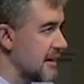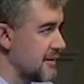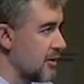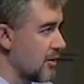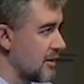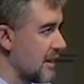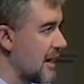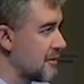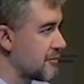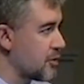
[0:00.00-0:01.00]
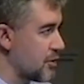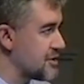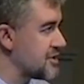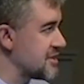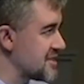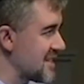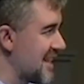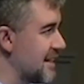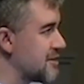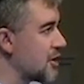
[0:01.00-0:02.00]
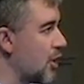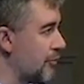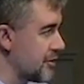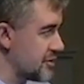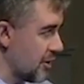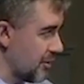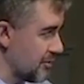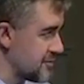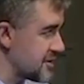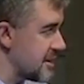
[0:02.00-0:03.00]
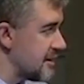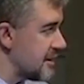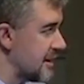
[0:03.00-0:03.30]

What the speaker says: And there are a lot of Christian Science overtones